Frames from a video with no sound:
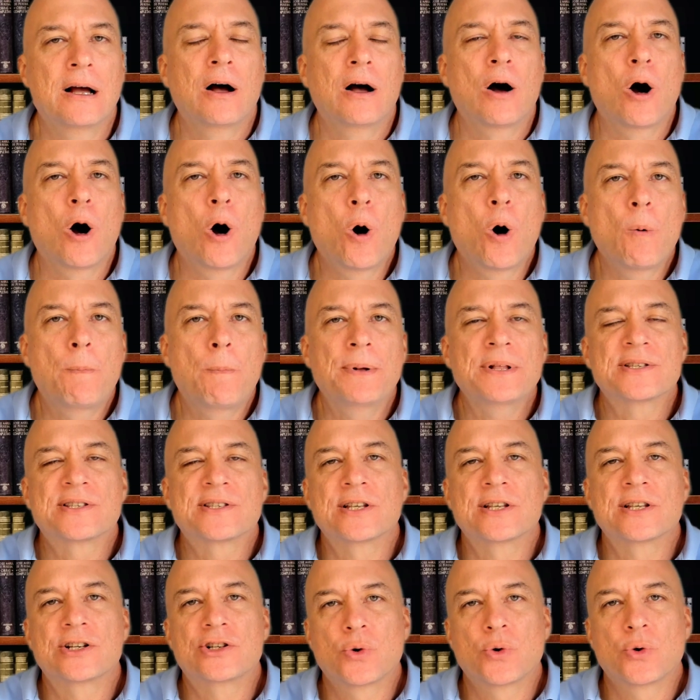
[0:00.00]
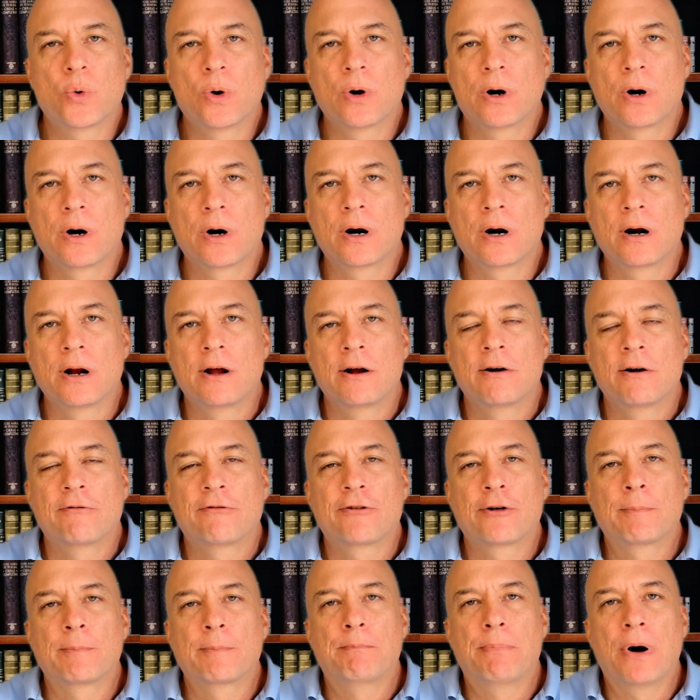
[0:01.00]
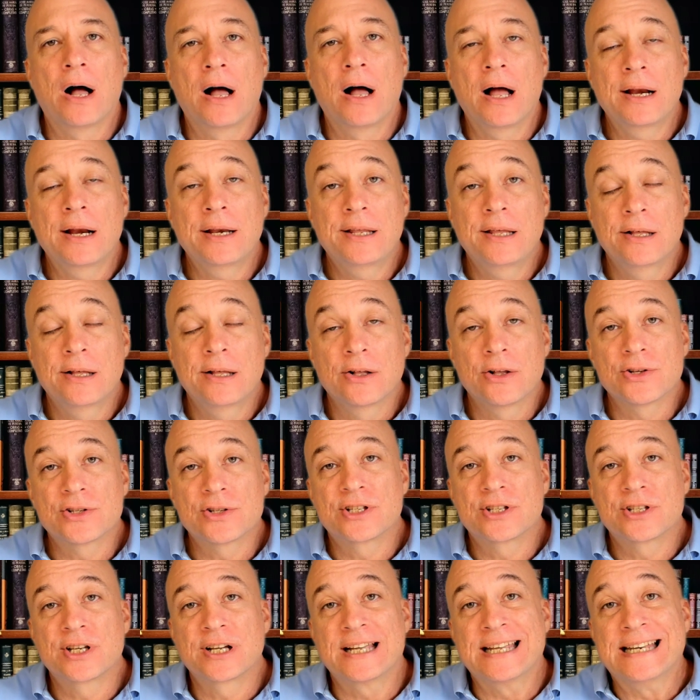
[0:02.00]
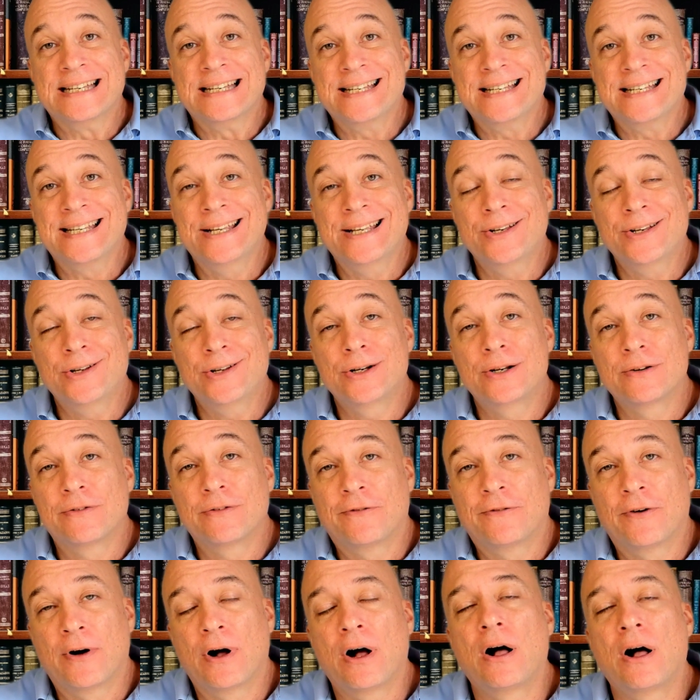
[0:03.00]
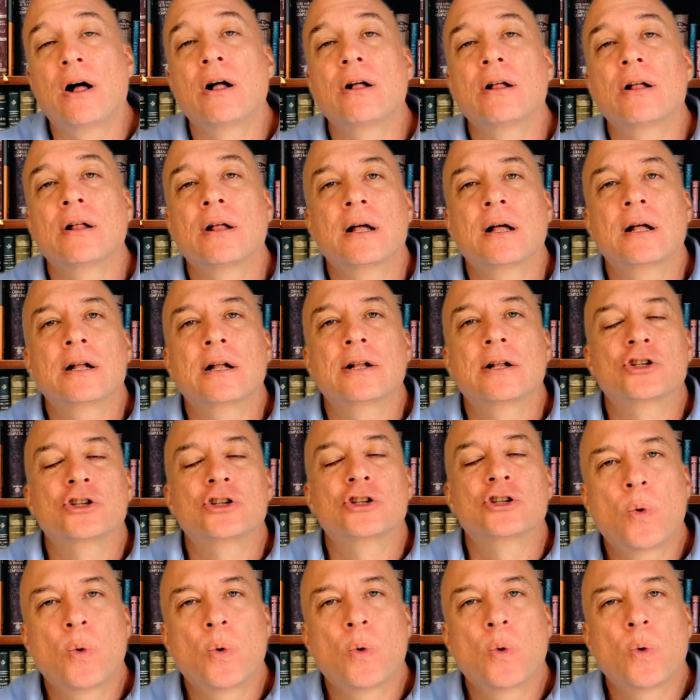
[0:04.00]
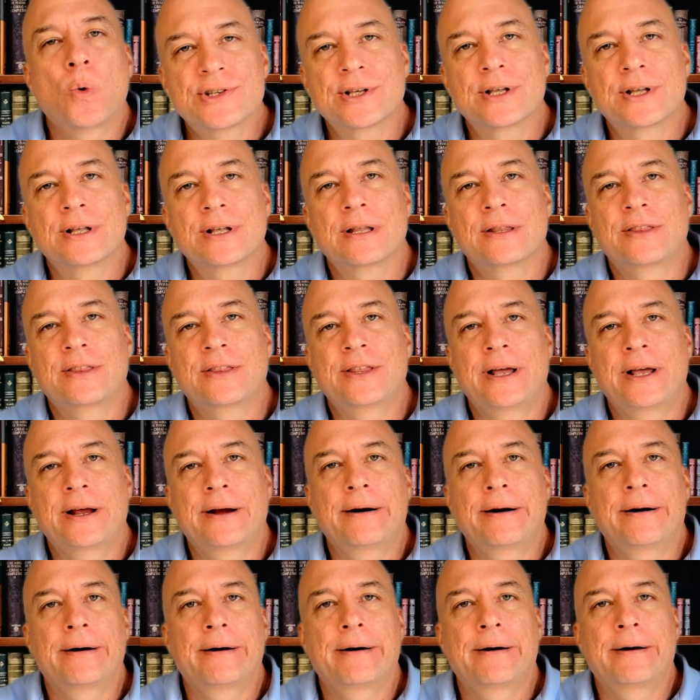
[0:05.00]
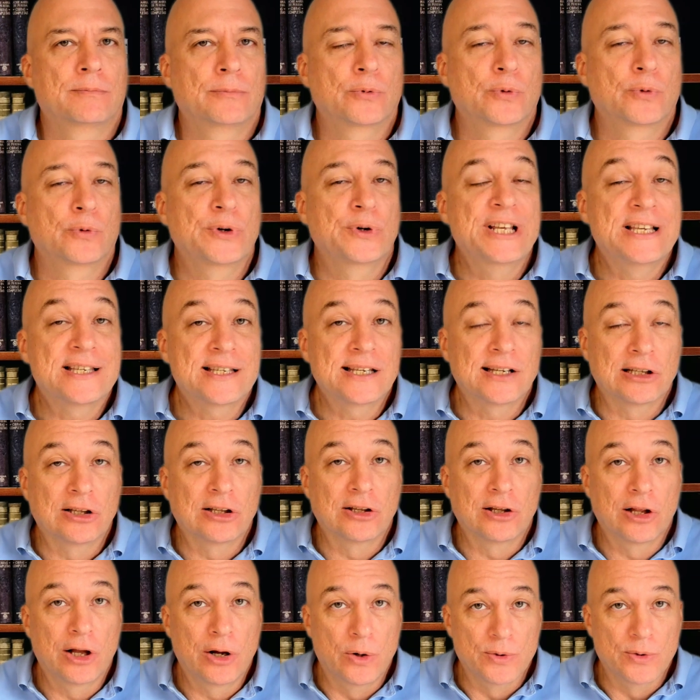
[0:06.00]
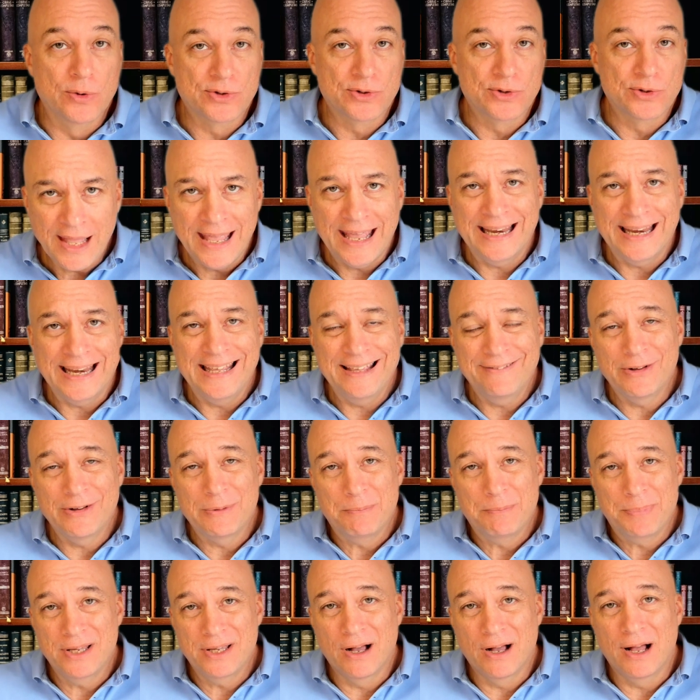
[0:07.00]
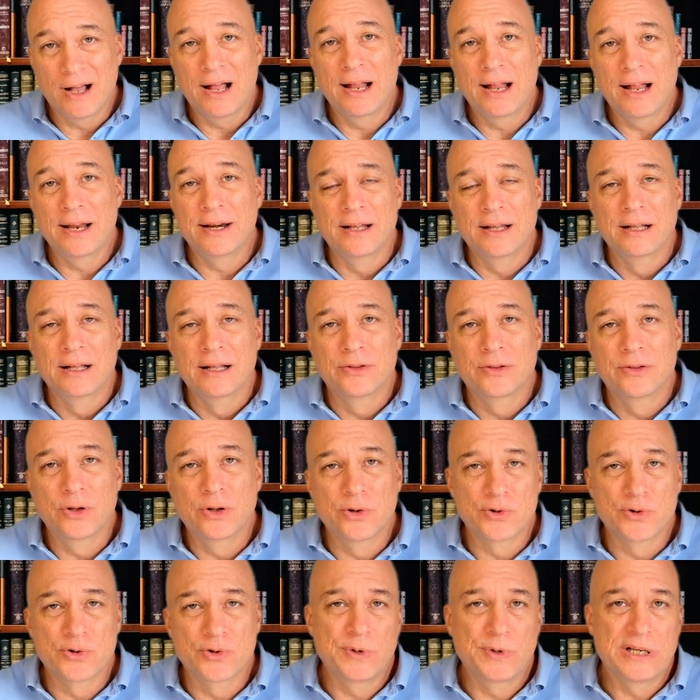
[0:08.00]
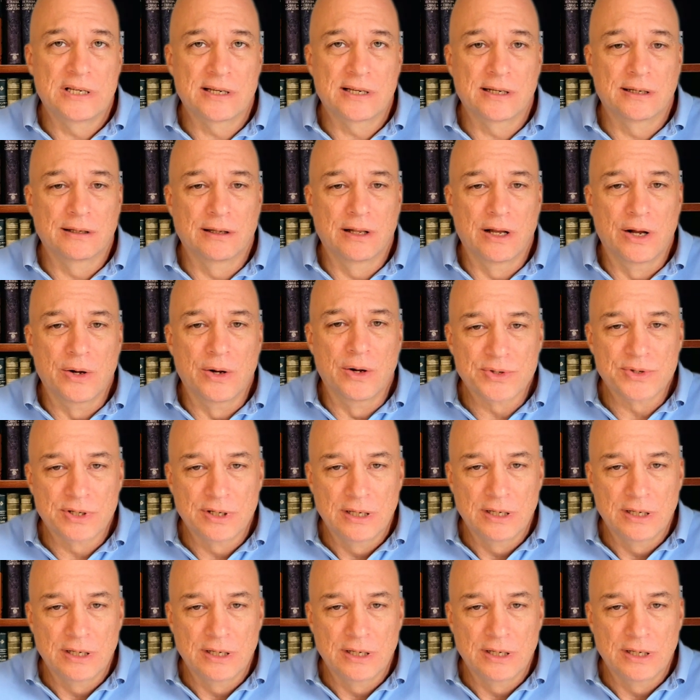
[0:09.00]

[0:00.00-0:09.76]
opens the door for bond yields to continue to fall towards their recent lows and even beyond those recent lows.